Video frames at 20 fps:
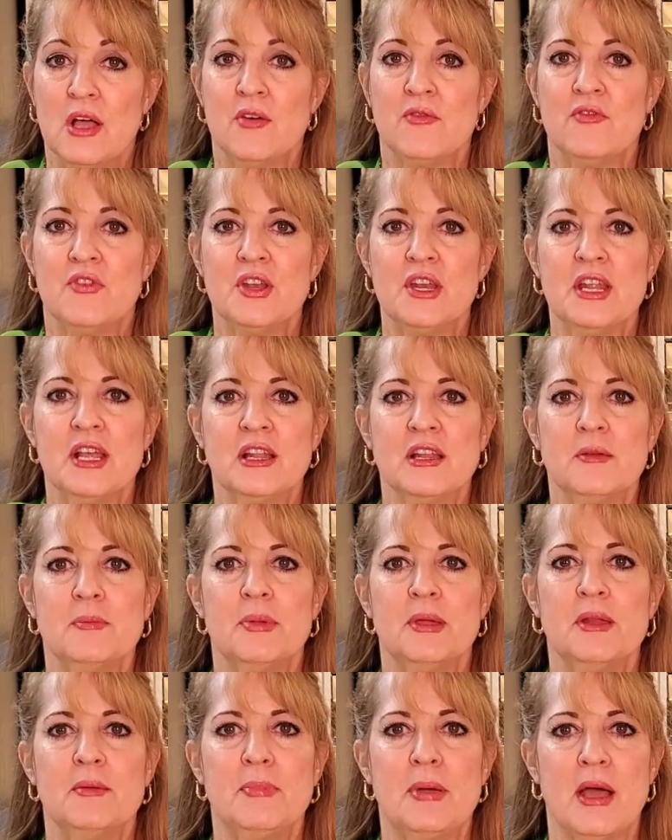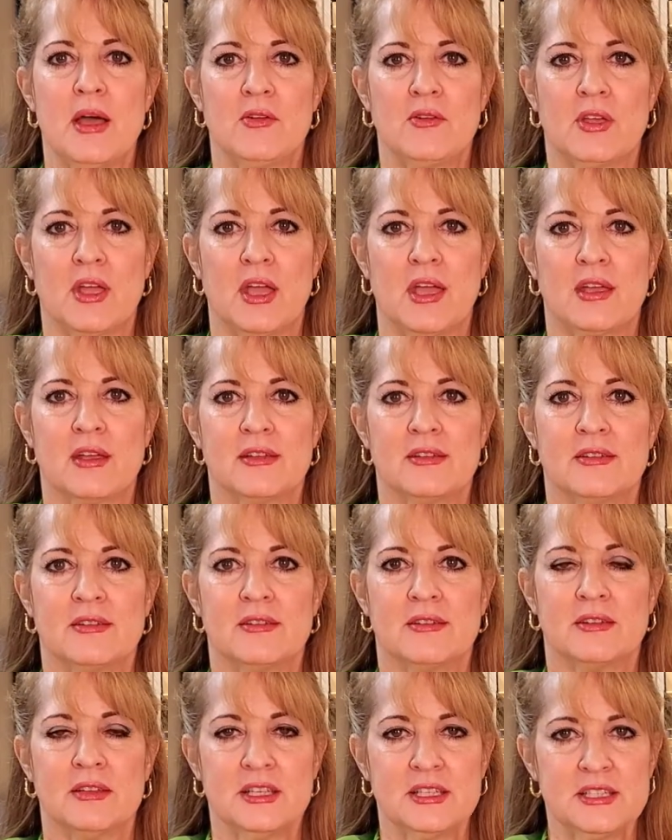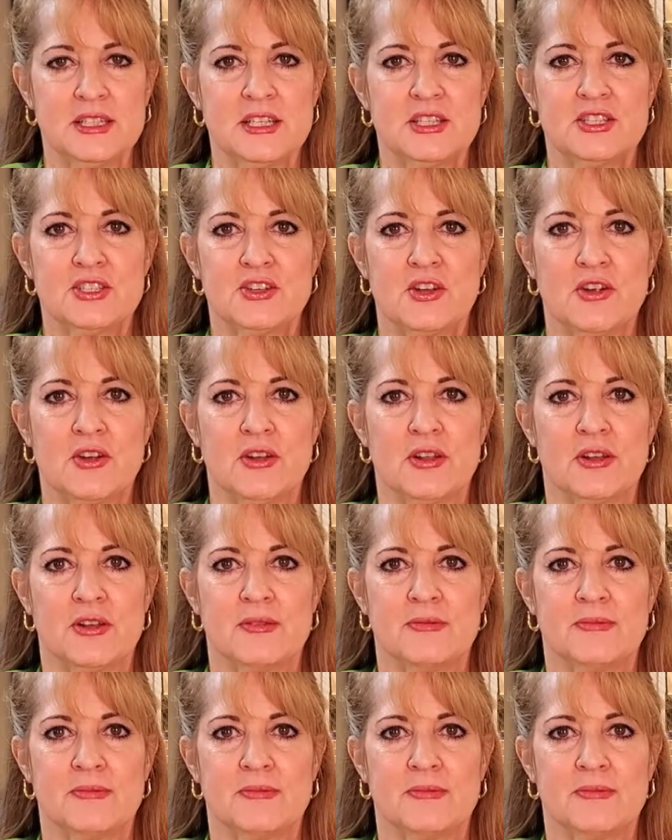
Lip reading: vanilla bean pound cake. Let's get started.